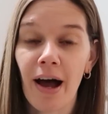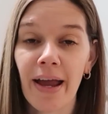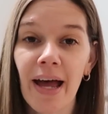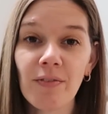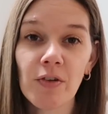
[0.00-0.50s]

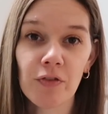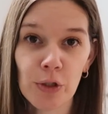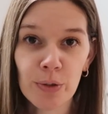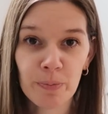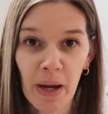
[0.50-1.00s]
I have a
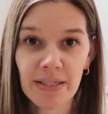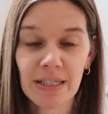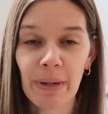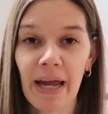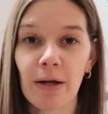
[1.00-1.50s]
few
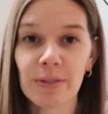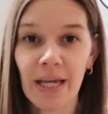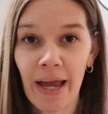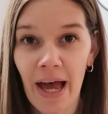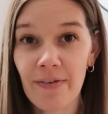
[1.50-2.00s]
spots in my
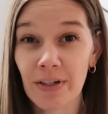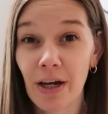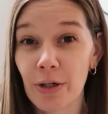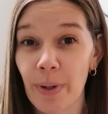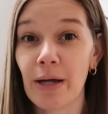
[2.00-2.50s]
house I haven't
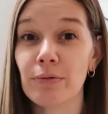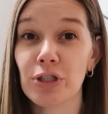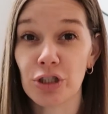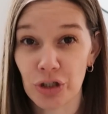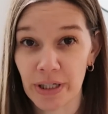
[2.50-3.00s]
got
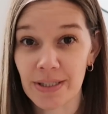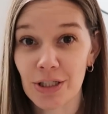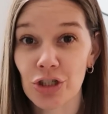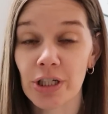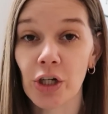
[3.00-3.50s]
around to
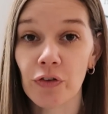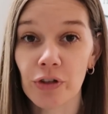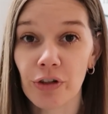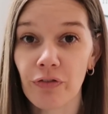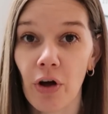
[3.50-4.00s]
transitioning
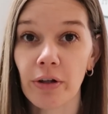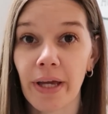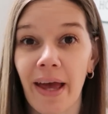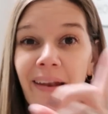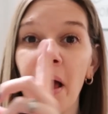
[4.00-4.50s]
over into fall
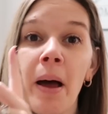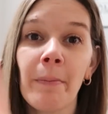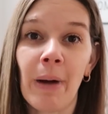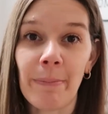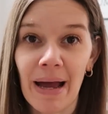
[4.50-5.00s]
yet.
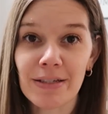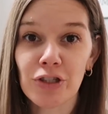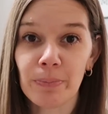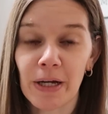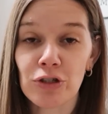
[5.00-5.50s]
My
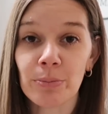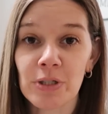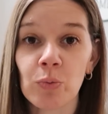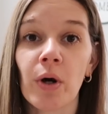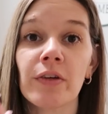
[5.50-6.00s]
master
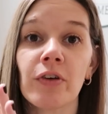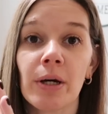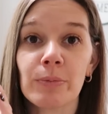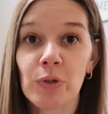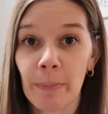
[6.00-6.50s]
bedroom is one of
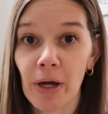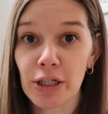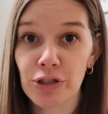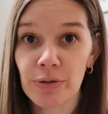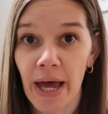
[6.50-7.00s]
them, so I'm
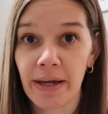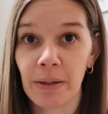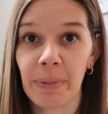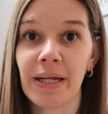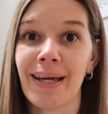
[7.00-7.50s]
gonna do that
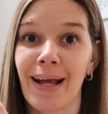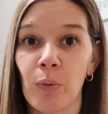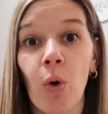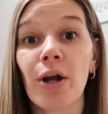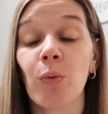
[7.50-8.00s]
in a minute and
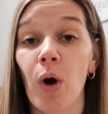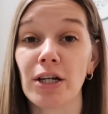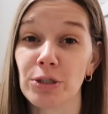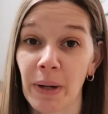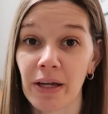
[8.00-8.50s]
I wanna
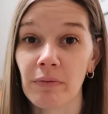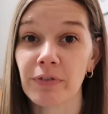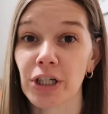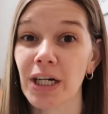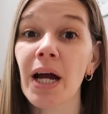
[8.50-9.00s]
wash my
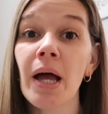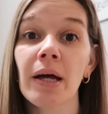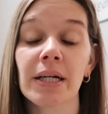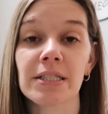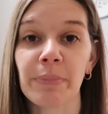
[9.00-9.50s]
comforter
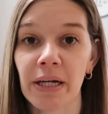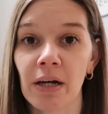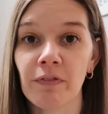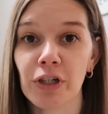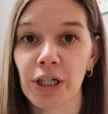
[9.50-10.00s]
because my
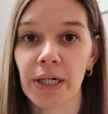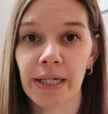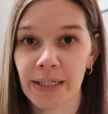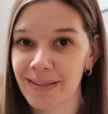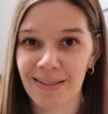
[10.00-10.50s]
comforter
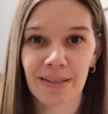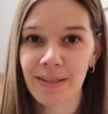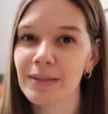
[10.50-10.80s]
is,